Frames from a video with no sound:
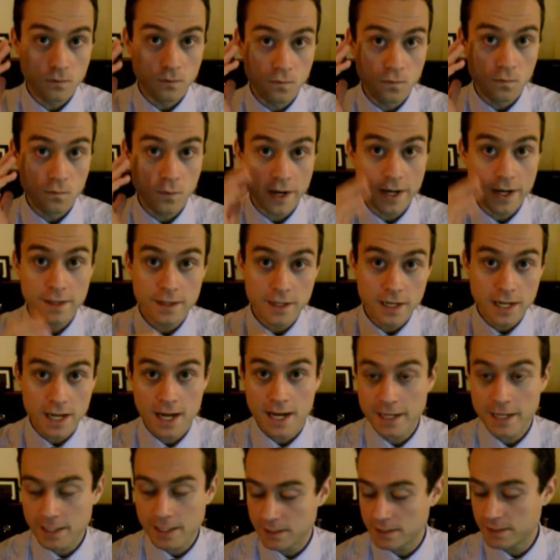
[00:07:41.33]
way that
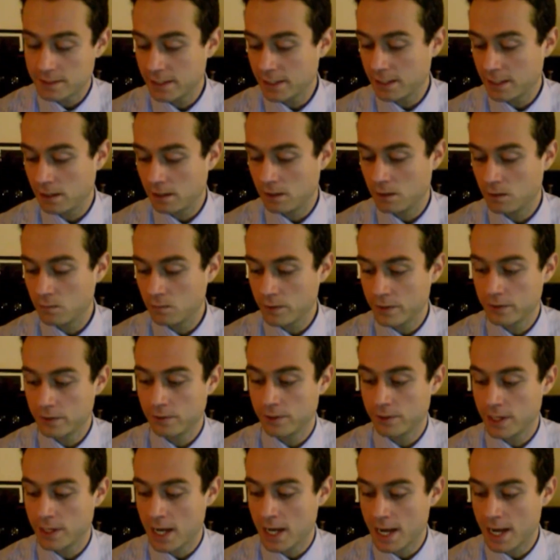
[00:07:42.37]
I could tell whether
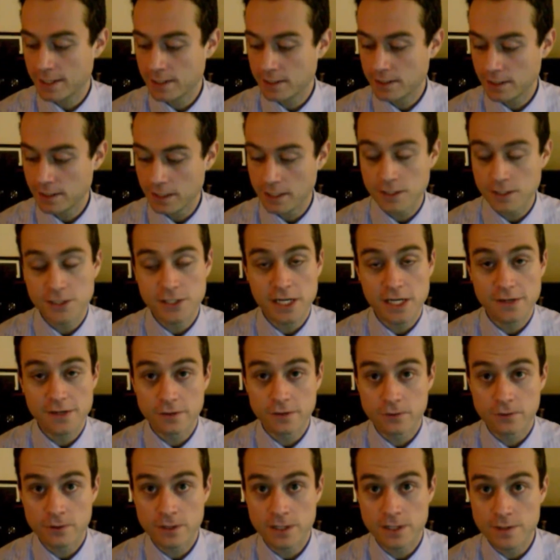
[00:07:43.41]
or not a shaving
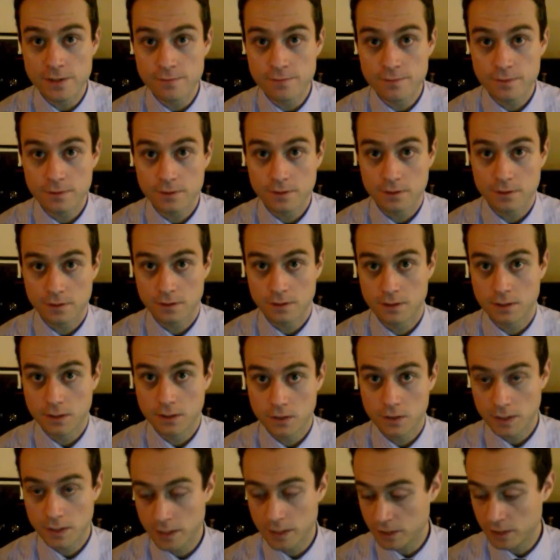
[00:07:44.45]
cream
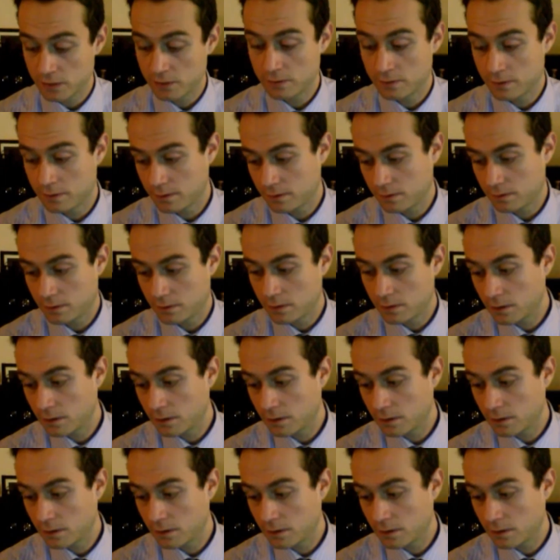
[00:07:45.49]
is